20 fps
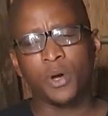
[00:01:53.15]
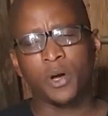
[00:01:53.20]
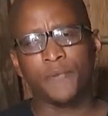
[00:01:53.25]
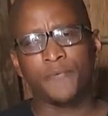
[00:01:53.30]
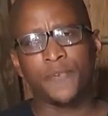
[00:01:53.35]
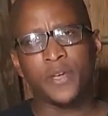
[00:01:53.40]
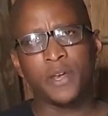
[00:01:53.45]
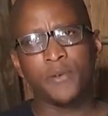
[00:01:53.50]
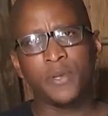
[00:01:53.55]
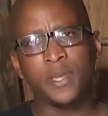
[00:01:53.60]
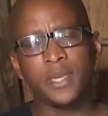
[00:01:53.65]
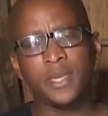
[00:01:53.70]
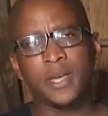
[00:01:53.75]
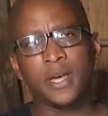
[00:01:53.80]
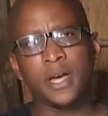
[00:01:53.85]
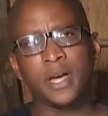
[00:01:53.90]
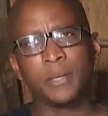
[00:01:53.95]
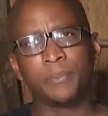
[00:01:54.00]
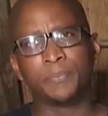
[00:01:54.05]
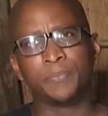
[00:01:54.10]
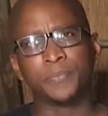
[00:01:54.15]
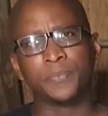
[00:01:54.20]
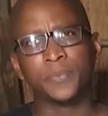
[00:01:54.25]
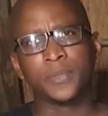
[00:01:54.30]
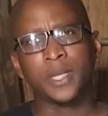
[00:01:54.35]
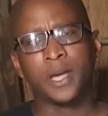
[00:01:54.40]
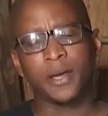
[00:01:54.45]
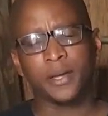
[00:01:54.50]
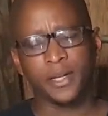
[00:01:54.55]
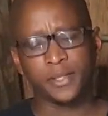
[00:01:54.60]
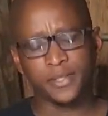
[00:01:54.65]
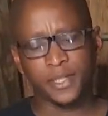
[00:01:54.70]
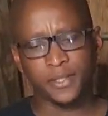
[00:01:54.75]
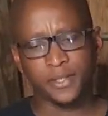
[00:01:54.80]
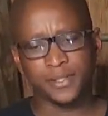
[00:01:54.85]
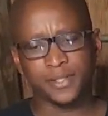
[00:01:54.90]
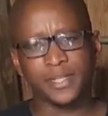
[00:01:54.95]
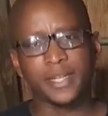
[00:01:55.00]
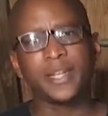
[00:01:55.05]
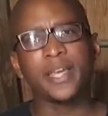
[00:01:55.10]
very how can I say
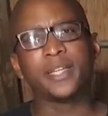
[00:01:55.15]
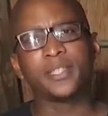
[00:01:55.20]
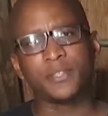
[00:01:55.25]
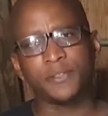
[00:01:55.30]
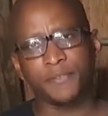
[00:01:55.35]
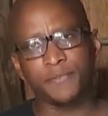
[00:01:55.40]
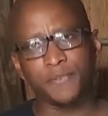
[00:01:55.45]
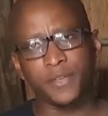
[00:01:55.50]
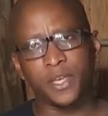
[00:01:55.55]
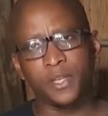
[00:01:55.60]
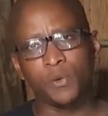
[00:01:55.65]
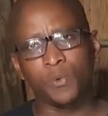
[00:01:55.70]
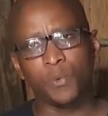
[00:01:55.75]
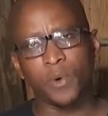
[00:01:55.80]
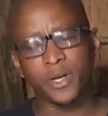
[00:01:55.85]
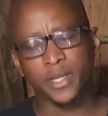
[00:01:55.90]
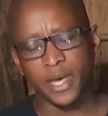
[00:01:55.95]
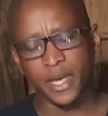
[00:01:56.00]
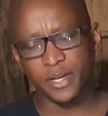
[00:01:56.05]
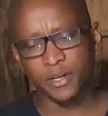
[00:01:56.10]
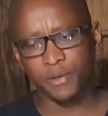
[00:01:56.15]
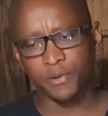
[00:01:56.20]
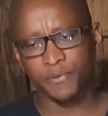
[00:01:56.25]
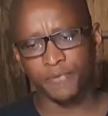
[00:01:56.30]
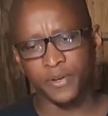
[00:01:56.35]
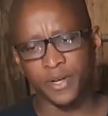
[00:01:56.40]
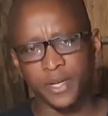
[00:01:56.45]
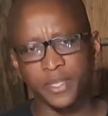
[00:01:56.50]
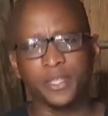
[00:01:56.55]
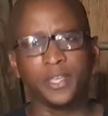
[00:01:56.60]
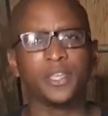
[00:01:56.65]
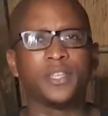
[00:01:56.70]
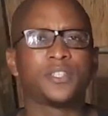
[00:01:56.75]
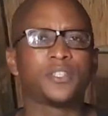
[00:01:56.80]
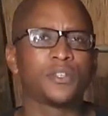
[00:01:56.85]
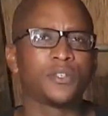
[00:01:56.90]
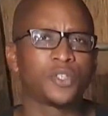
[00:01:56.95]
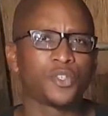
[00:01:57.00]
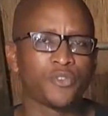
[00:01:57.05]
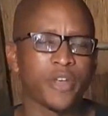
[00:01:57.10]
this, selective in what kind of
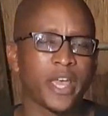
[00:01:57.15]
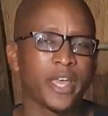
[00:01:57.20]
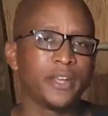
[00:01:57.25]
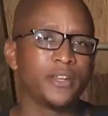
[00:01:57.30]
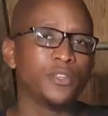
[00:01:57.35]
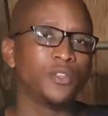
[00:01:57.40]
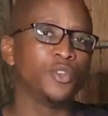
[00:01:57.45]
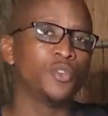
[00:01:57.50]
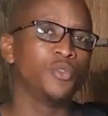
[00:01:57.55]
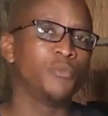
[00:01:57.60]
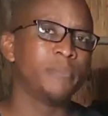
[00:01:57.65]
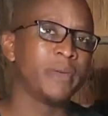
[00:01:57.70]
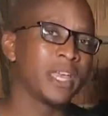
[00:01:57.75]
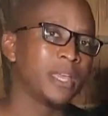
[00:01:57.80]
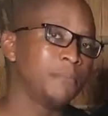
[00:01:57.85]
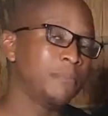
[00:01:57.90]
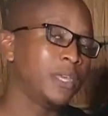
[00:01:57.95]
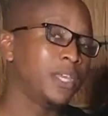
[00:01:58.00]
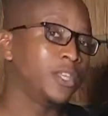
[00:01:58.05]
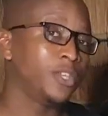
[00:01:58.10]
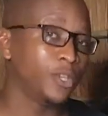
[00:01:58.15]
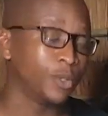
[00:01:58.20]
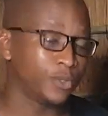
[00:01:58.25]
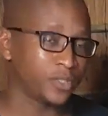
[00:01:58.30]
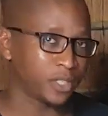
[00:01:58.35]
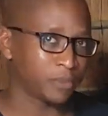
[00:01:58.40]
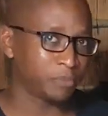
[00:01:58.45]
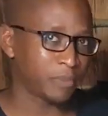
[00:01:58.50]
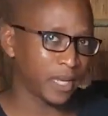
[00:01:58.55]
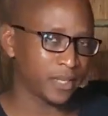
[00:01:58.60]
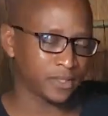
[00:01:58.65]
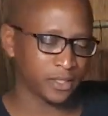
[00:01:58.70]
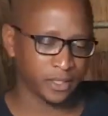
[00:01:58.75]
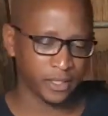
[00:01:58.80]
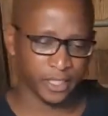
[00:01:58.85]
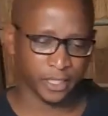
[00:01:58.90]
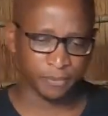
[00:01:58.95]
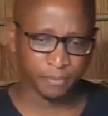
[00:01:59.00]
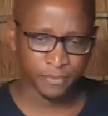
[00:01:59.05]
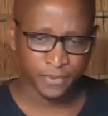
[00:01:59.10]
yeast strand you may be using,
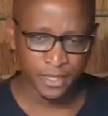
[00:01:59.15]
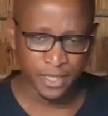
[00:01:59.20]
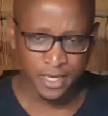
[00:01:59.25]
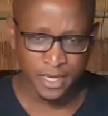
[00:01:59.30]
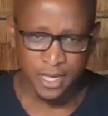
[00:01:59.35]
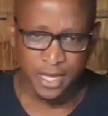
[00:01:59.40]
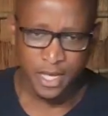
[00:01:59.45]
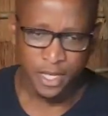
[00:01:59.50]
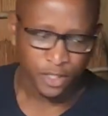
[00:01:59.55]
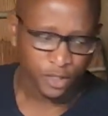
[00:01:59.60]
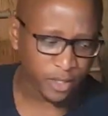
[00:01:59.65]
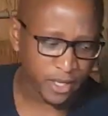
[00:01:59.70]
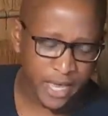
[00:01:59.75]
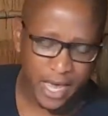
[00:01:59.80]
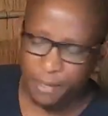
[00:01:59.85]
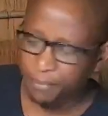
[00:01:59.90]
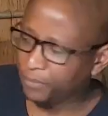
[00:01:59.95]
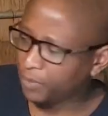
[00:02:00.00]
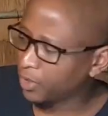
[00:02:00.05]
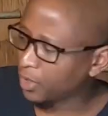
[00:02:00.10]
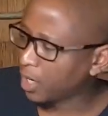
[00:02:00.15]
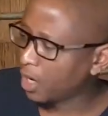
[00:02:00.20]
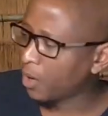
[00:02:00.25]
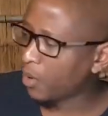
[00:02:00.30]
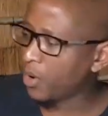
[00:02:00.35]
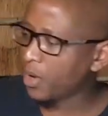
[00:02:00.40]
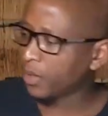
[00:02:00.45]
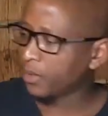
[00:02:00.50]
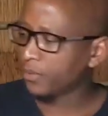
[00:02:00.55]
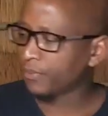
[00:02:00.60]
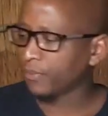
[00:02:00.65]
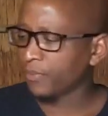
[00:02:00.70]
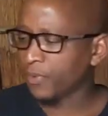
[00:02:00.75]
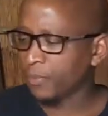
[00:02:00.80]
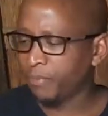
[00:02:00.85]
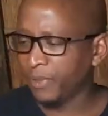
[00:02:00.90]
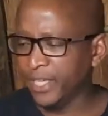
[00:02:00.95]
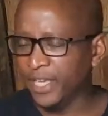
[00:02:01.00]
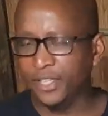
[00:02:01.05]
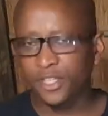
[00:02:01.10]
basically. So
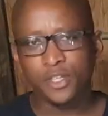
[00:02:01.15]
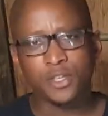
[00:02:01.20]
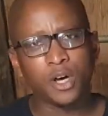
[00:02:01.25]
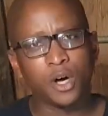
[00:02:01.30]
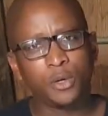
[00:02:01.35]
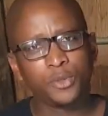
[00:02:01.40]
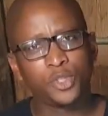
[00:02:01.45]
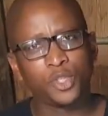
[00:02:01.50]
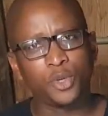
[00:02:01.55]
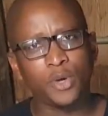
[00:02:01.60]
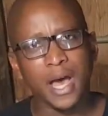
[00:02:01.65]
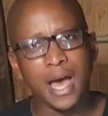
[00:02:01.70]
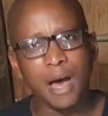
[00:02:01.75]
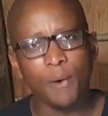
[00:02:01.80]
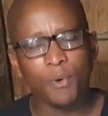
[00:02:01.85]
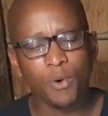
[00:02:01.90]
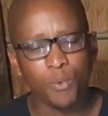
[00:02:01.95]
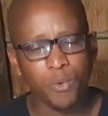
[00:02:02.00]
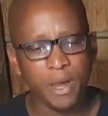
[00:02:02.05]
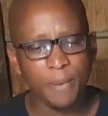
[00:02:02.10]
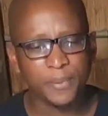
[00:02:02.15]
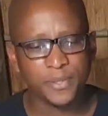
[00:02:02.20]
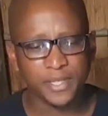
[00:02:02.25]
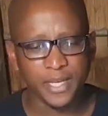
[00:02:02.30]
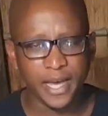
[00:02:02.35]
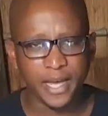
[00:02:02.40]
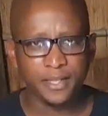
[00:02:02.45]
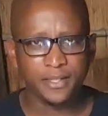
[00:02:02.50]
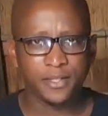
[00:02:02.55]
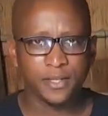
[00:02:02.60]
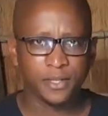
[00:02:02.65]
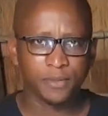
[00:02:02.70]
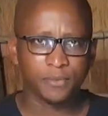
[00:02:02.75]
please go to our website,